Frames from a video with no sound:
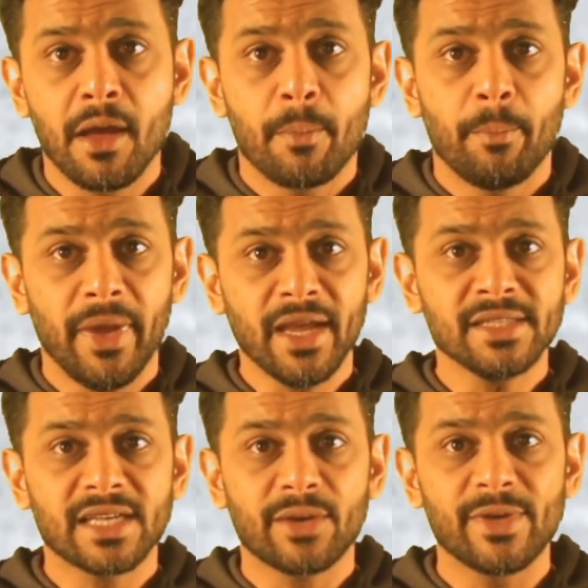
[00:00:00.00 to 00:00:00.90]
making
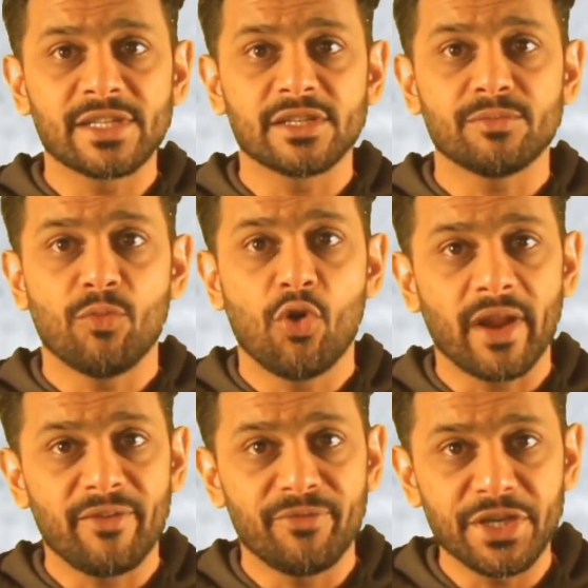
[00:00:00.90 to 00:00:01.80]
services more
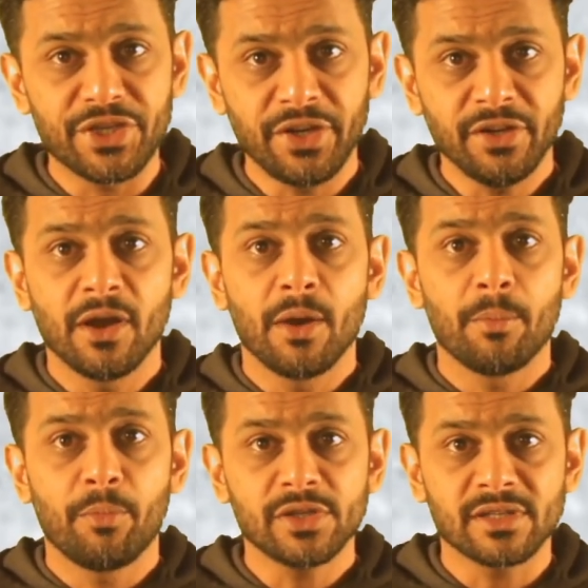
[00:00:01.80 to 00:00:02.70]
efficient,
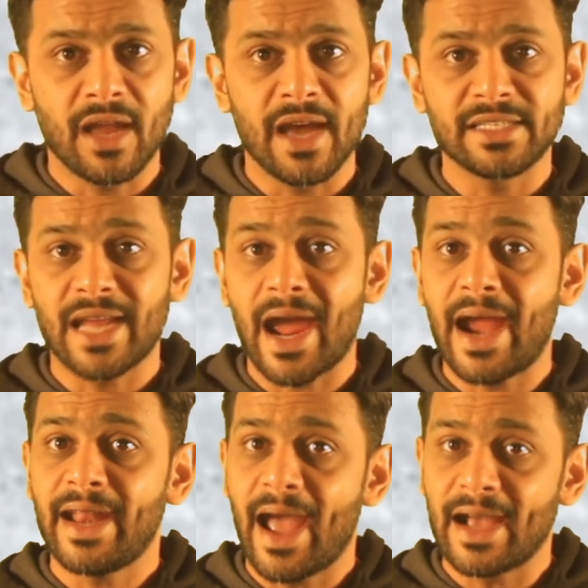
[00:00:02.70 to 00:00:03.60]
personalized,
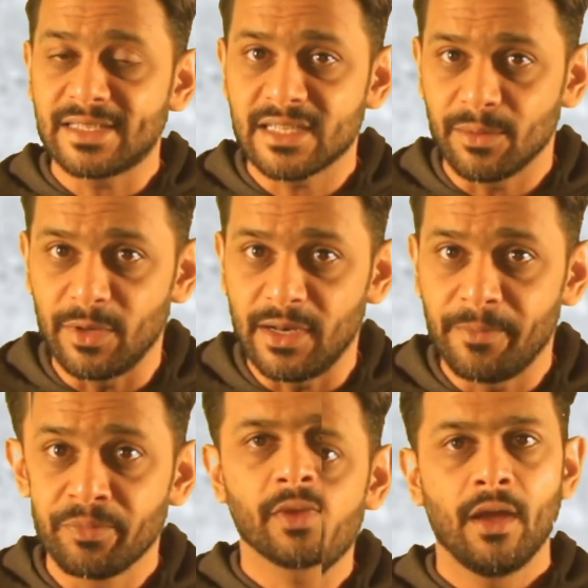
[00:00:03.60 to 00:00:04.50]
and
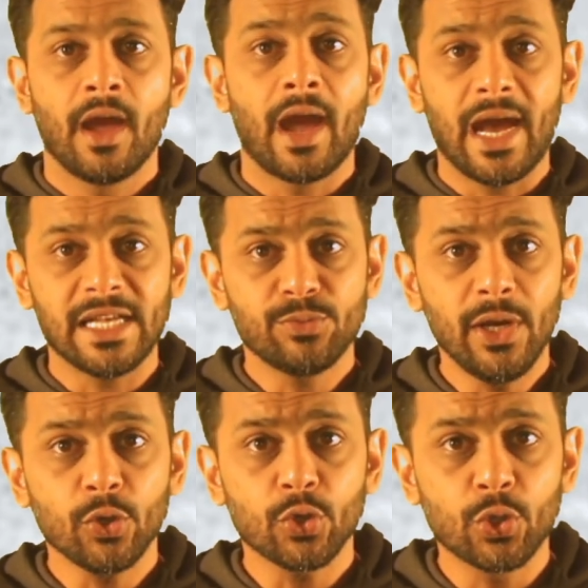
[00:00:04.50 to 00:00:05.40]
accessible. As we
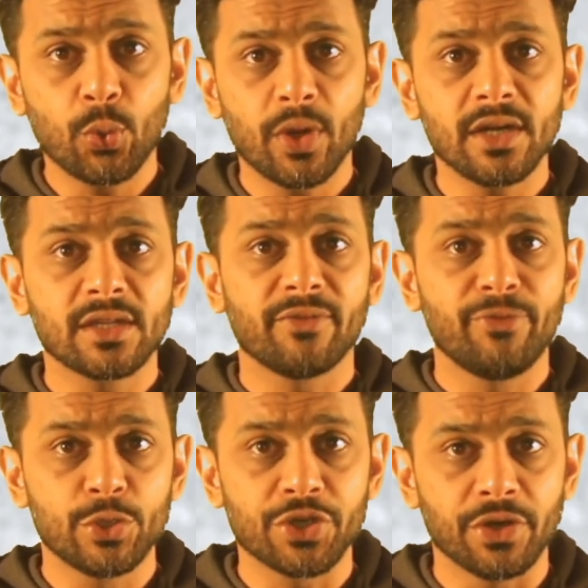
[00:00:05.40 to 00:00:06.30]
look toward the
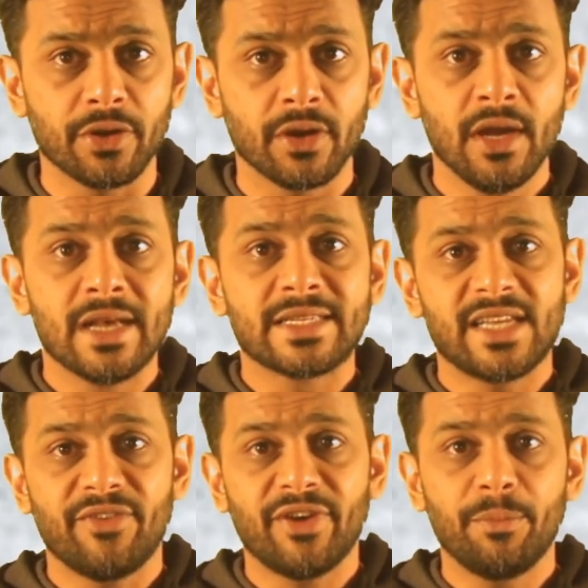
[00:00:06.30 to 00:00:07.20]
future,
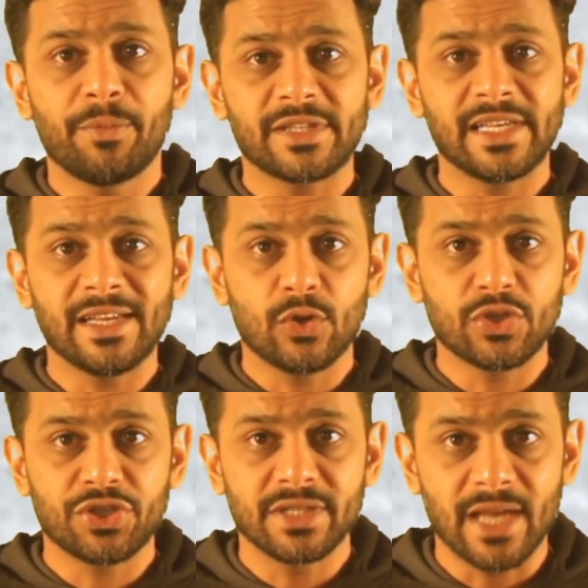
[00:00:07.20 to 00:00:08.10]
several pressing
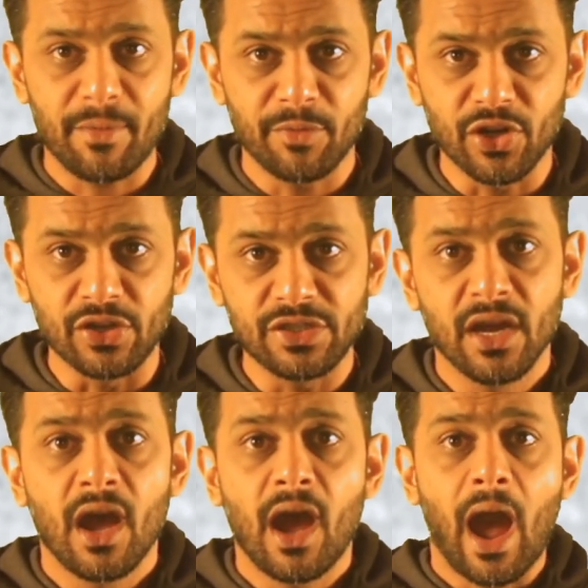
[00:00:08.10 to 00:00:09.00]
questions emerge.
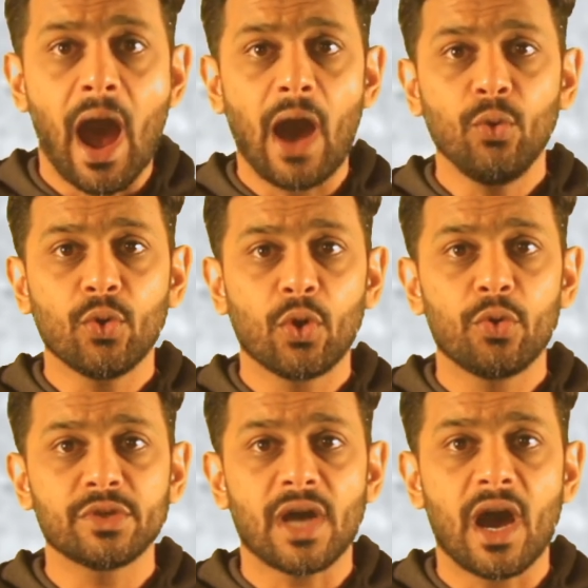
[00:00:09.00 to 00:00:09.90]
How
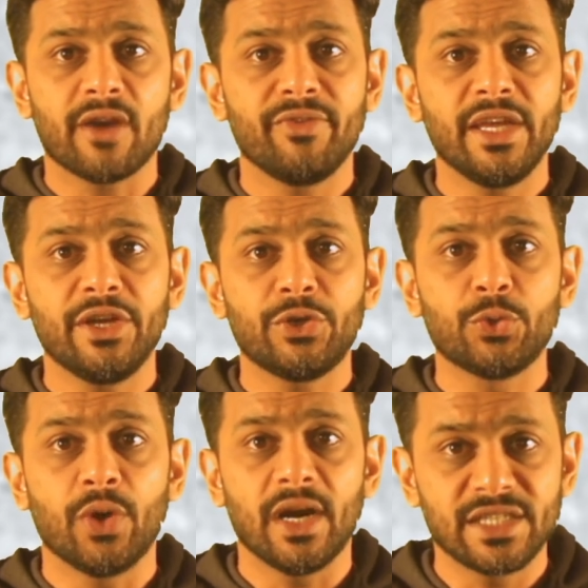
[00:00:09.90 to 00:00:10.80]
close are we
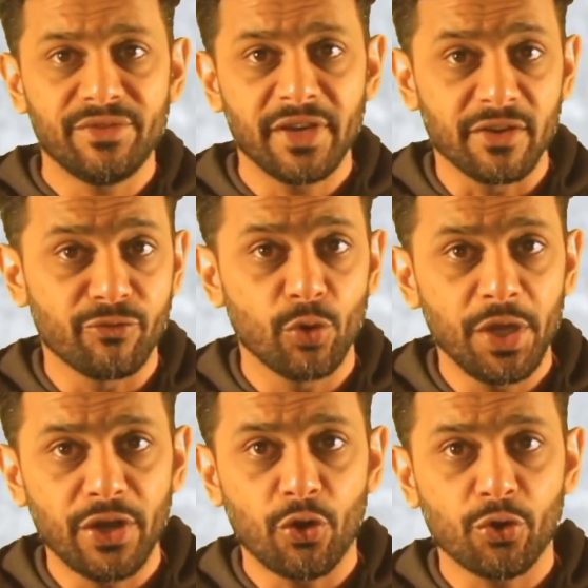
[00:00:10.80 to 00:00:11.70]
to achieving a
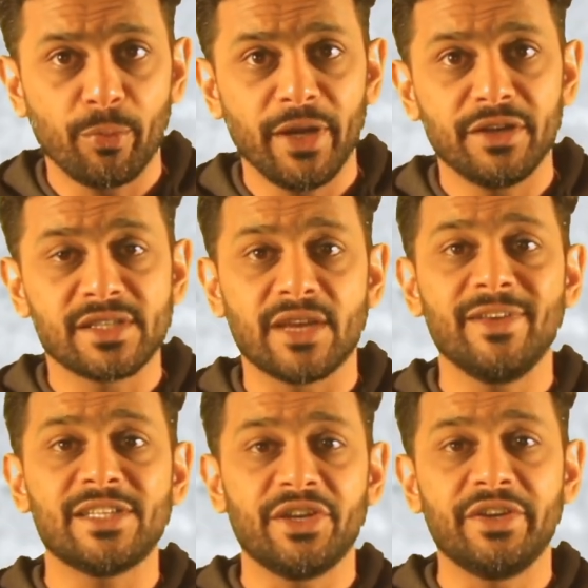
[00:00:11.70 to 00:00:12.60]
fully automated
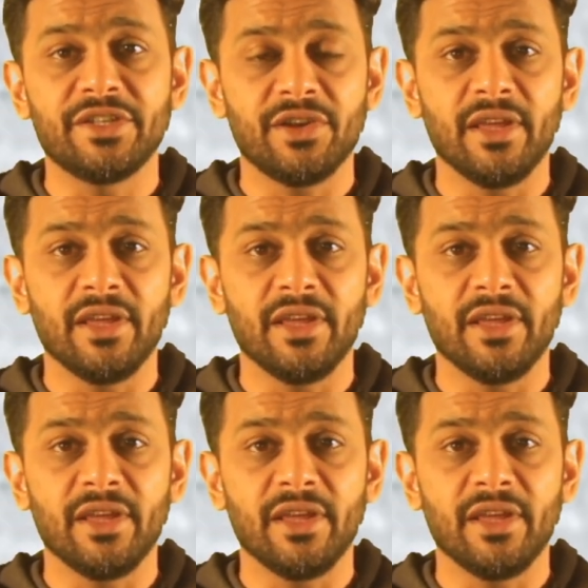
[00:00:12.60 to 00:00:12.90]
service industry?